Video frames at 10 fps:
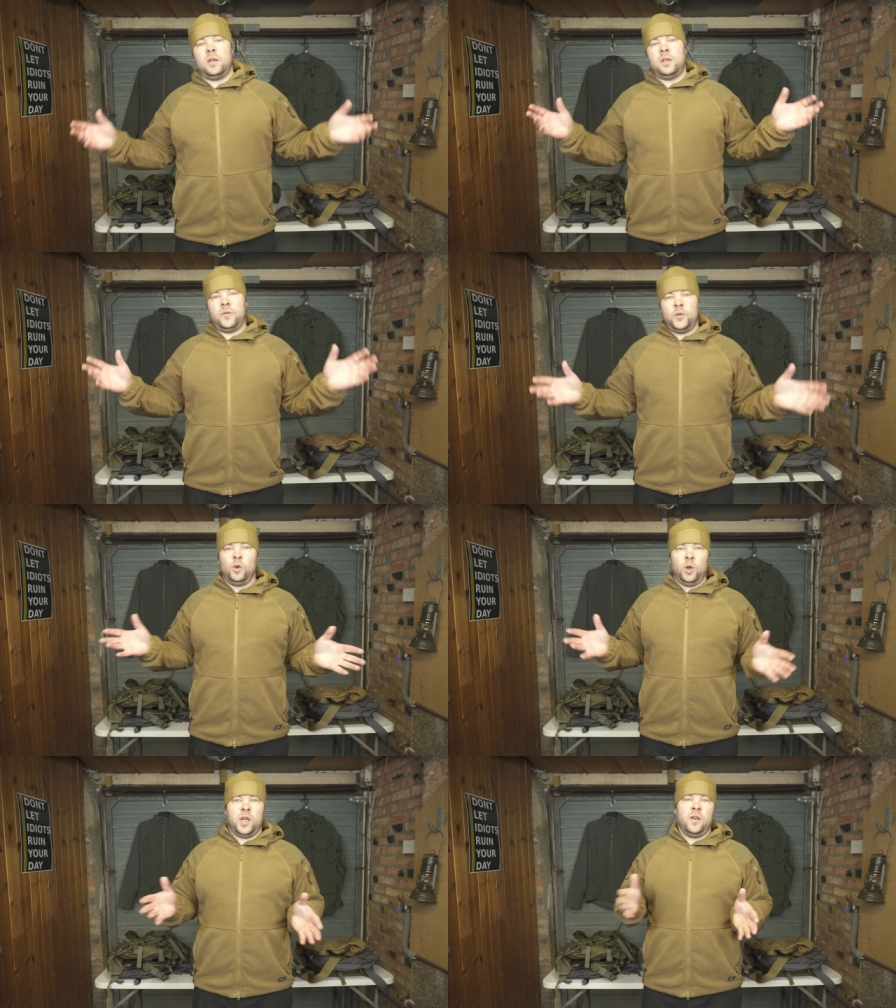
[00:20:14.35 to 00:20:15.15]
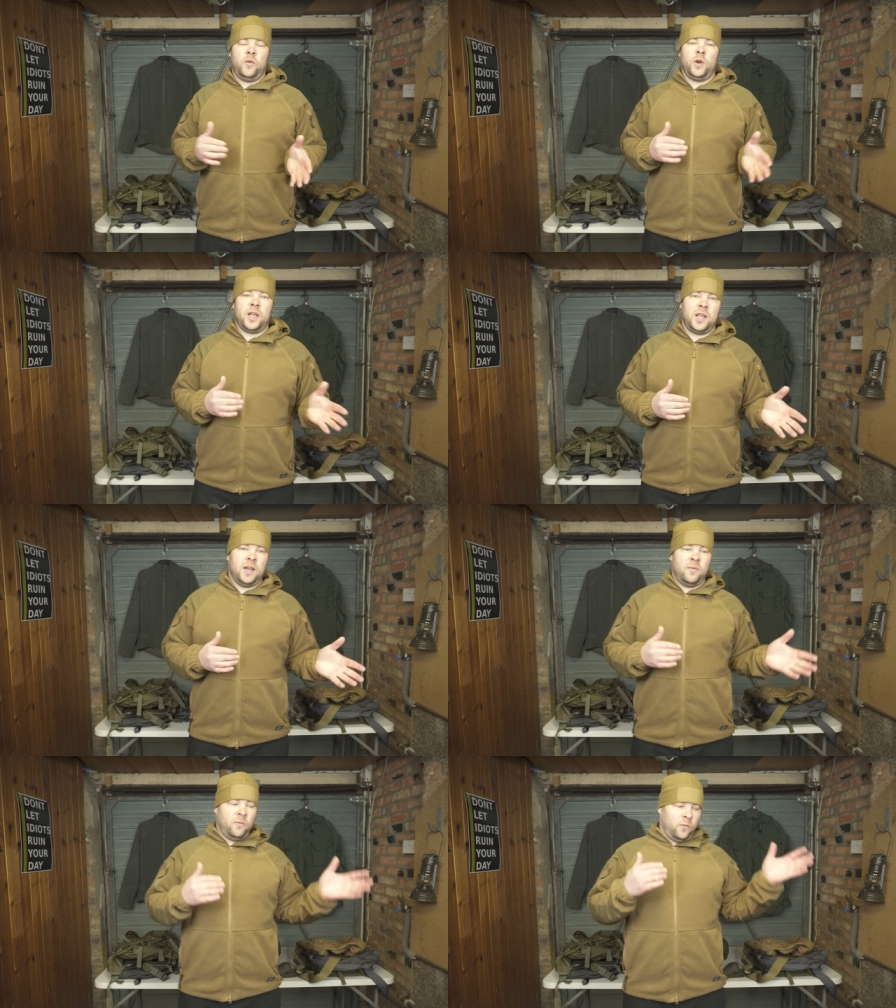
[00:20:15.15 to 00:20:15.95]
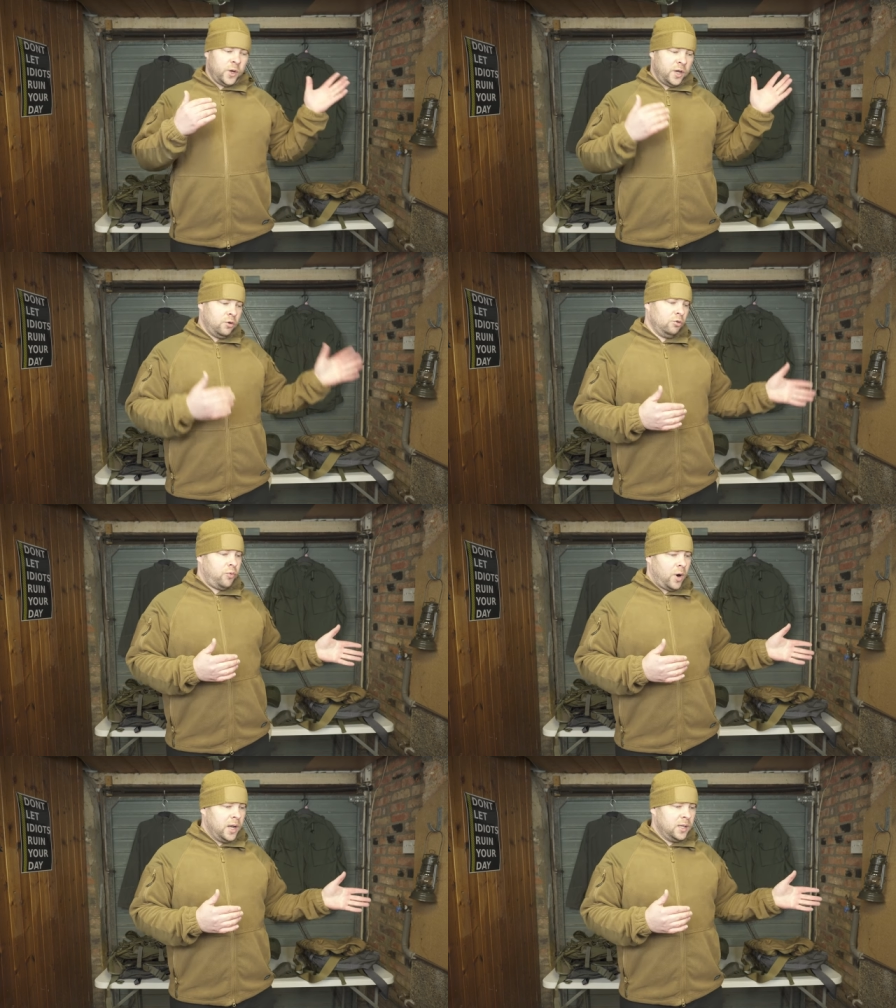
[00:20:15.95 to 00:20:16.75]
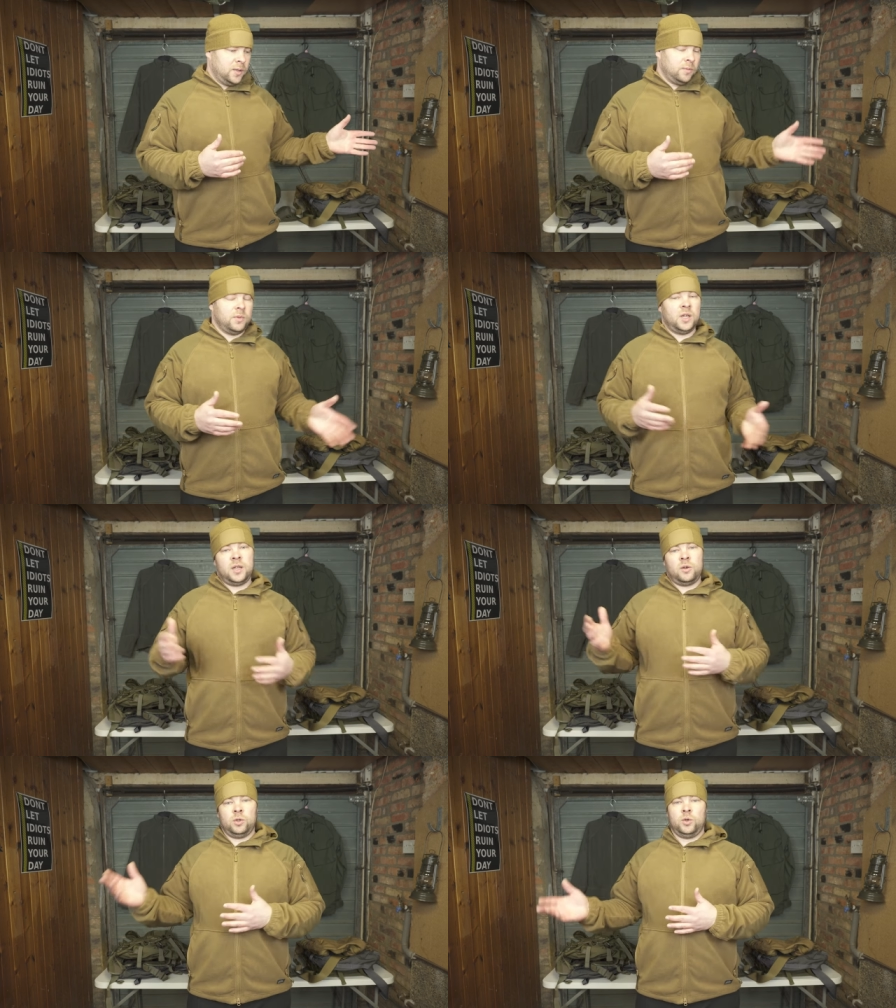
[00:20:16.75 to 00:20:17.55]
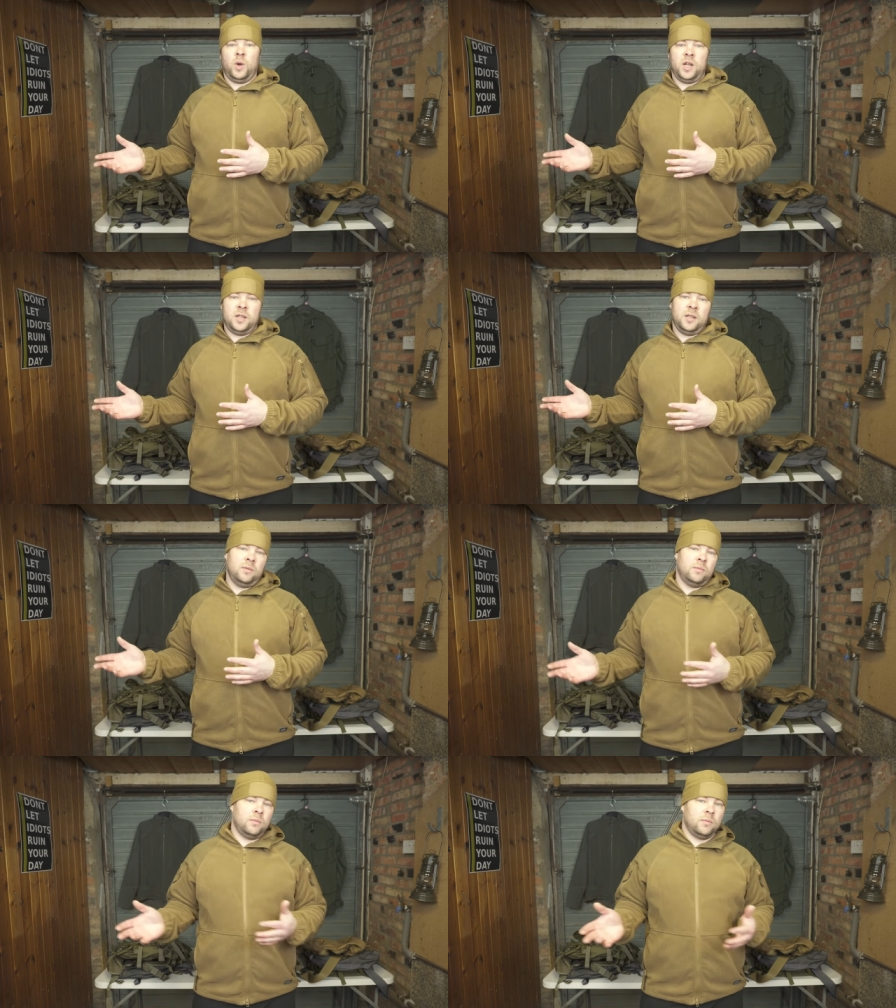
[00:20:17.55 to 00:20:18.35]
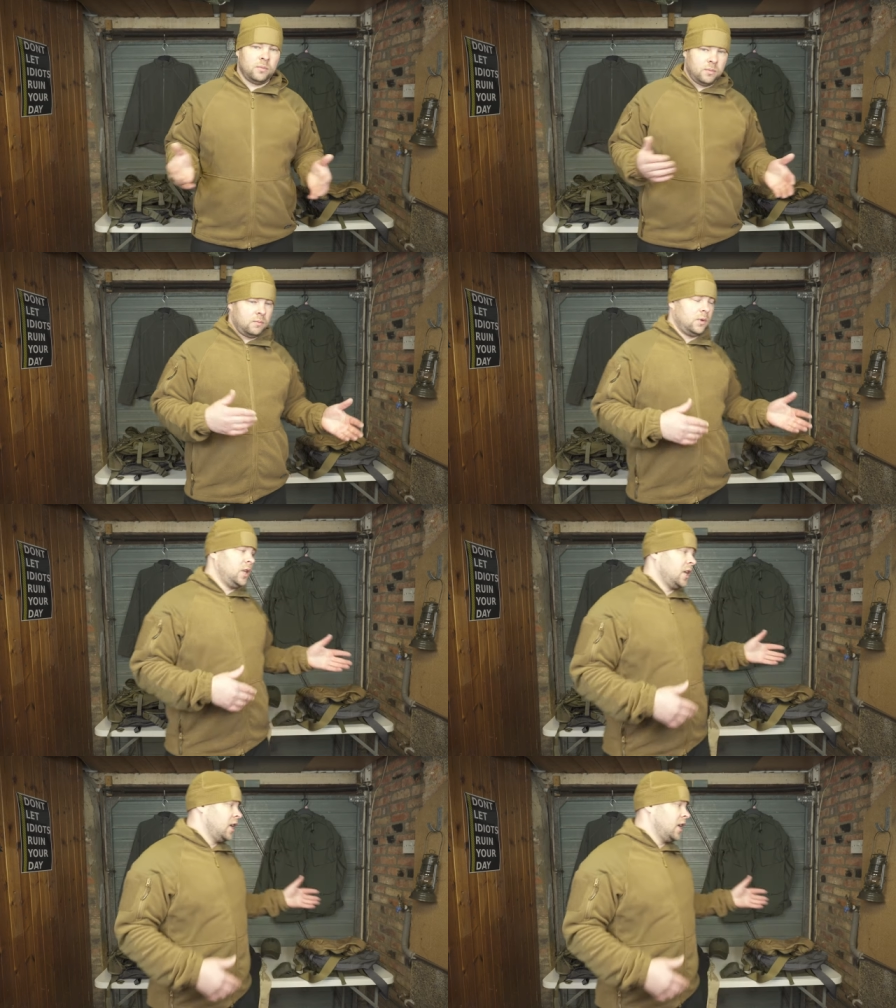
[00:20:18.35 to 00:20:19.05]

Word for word: If you're looking for the gear for the good price and the good quality, the